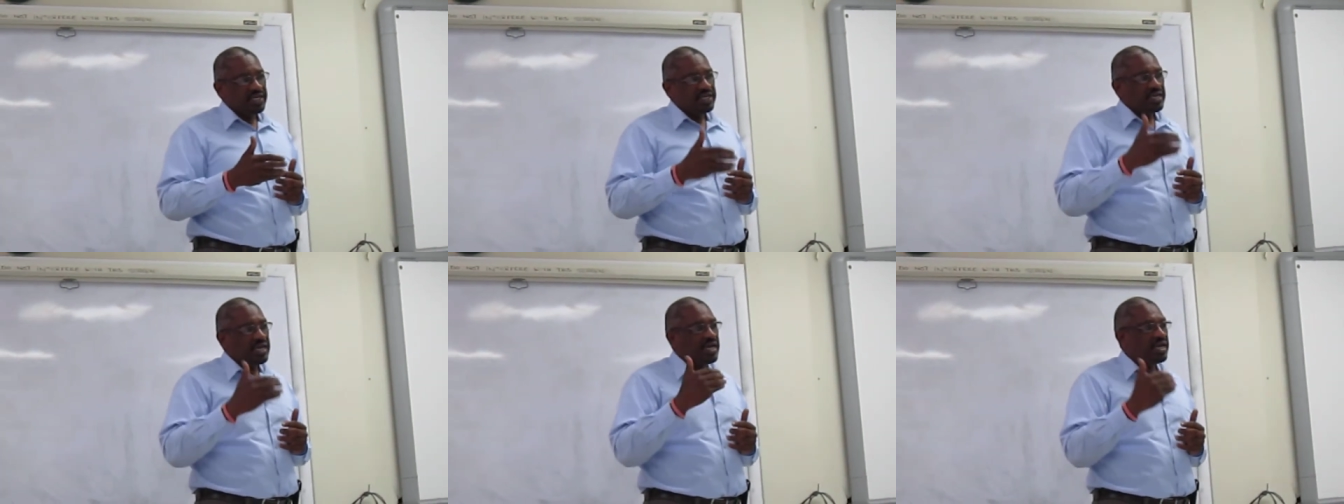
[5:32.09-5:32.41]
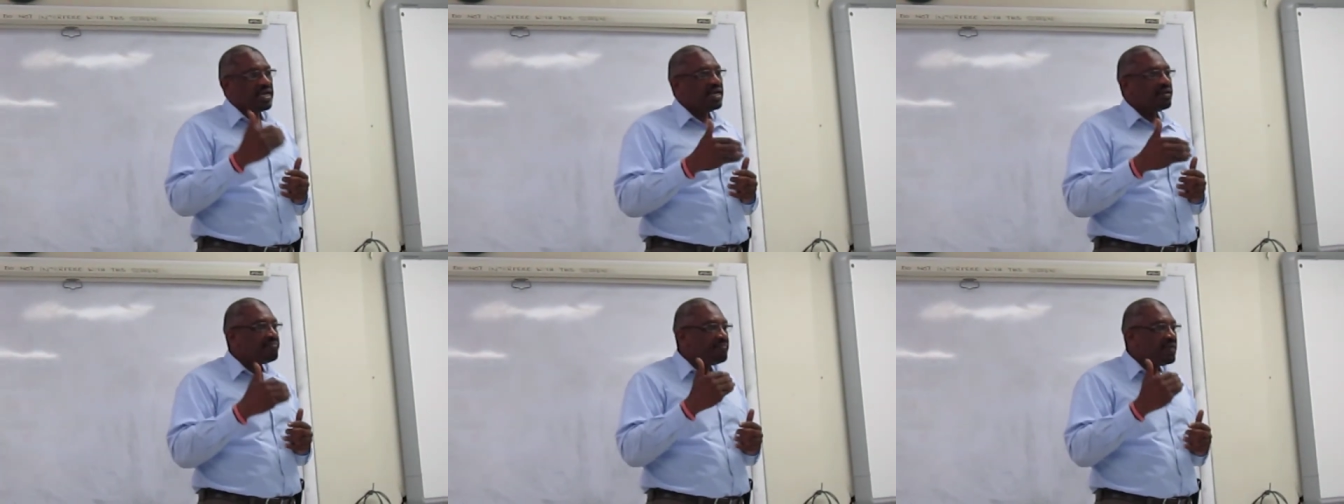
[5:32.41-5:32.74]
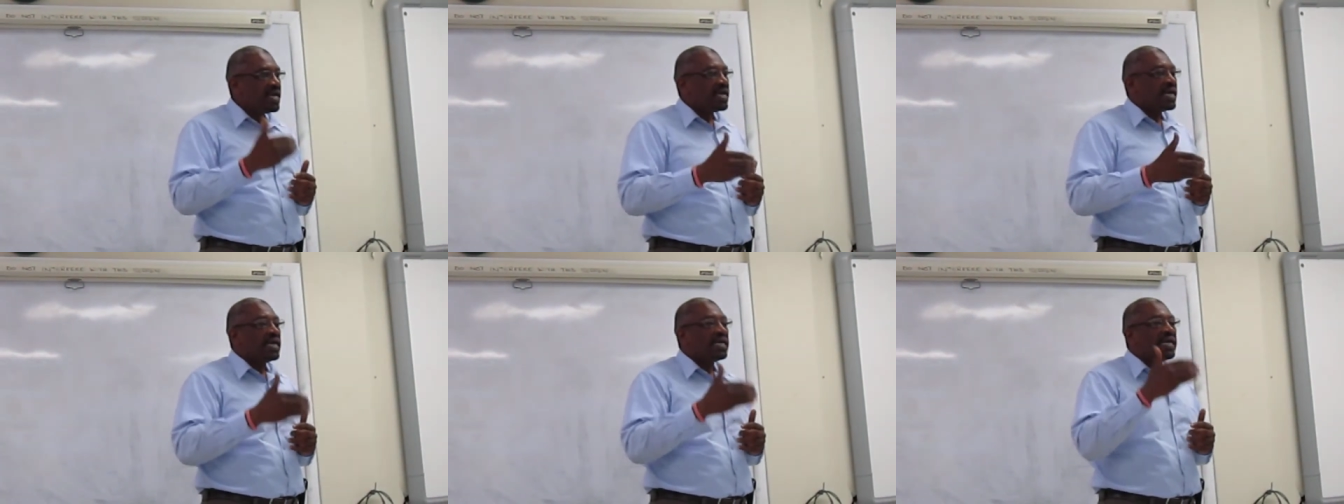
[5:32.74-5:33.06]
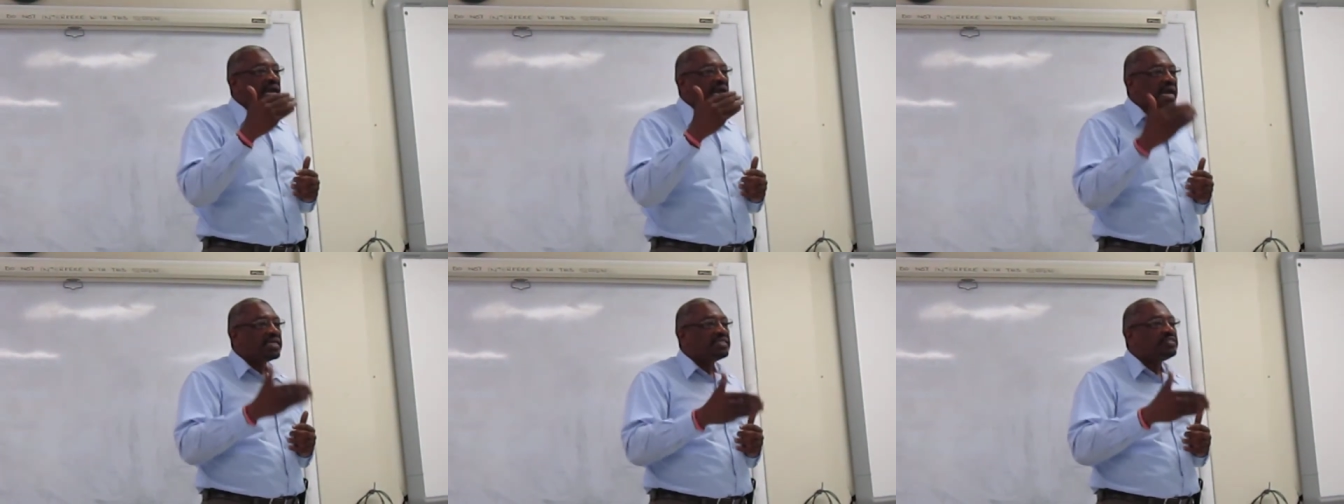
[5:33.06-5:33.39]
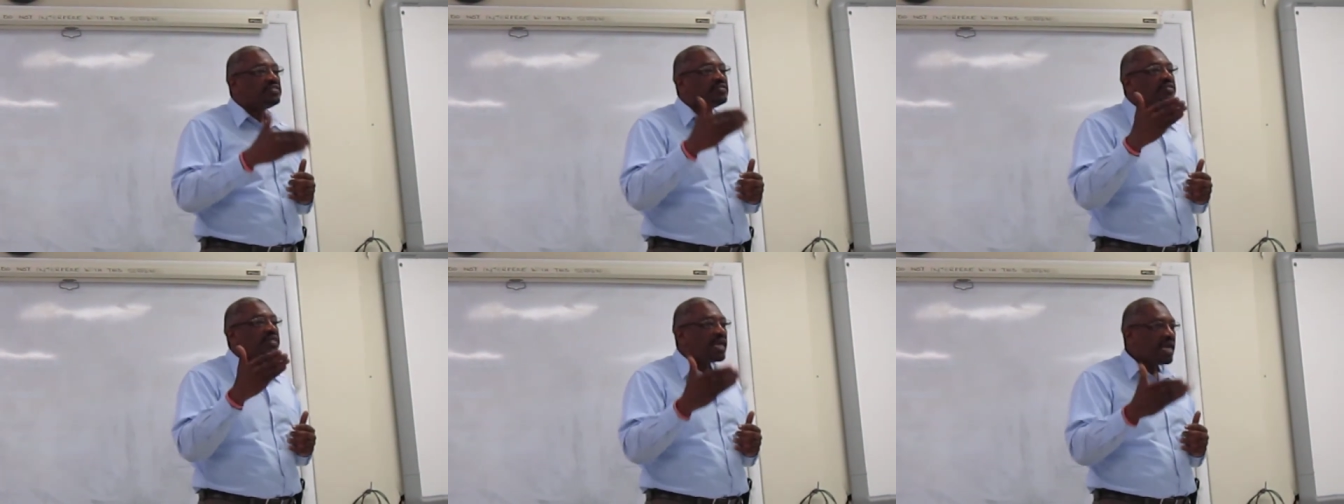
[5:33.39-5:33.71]
they can make an
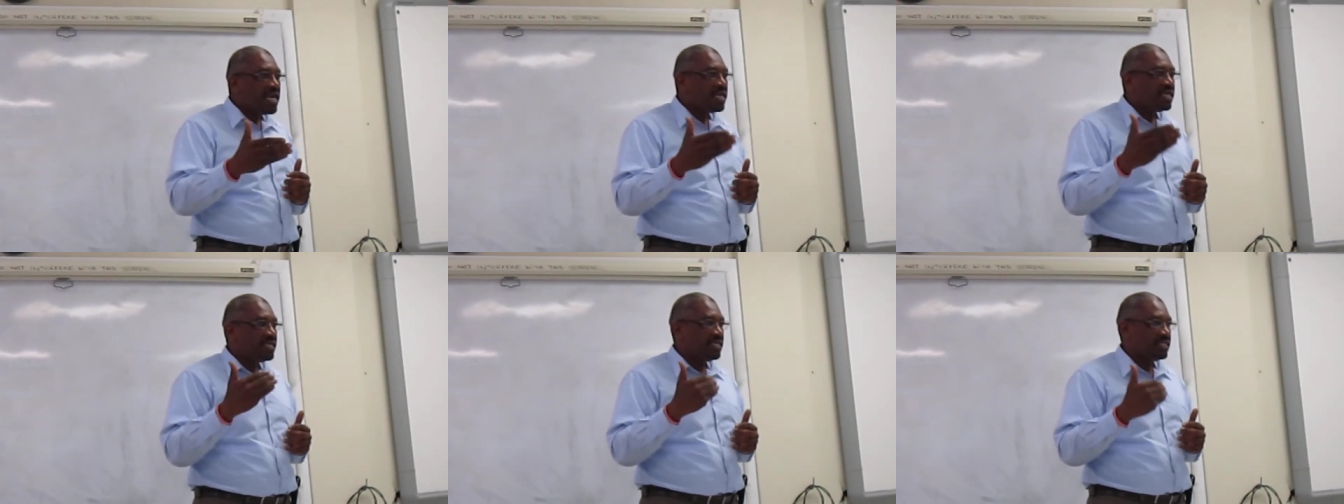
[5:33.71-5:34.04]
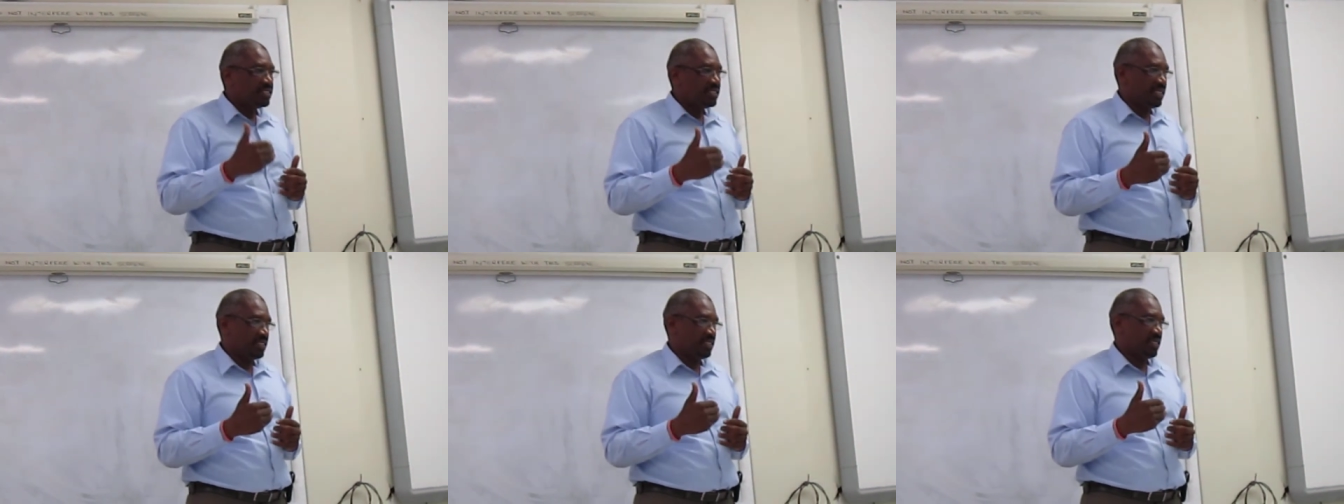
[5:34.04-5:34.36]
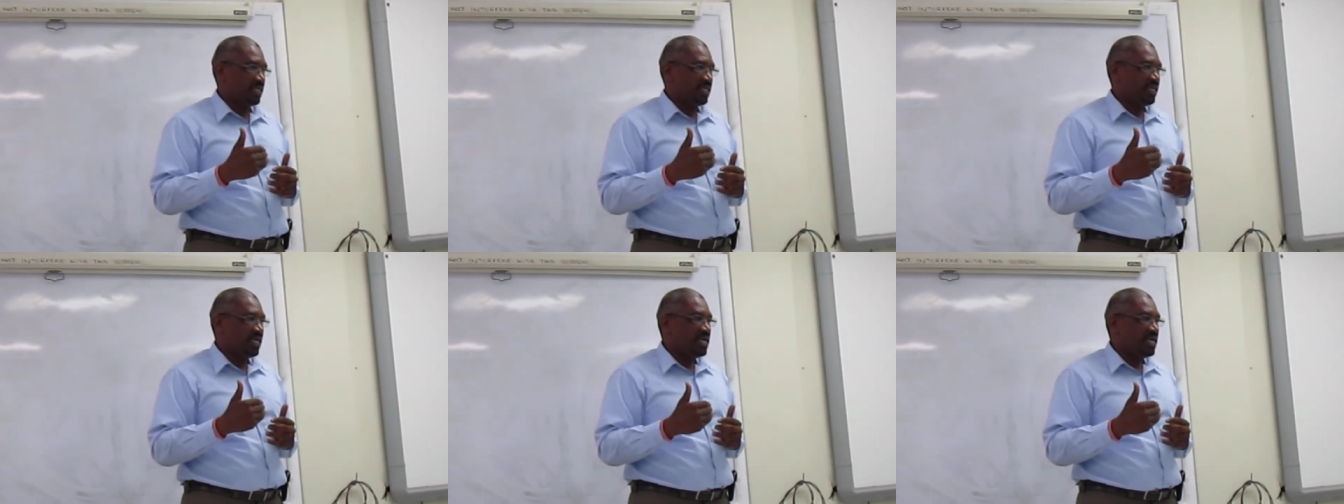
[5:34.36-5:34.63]
educated decision.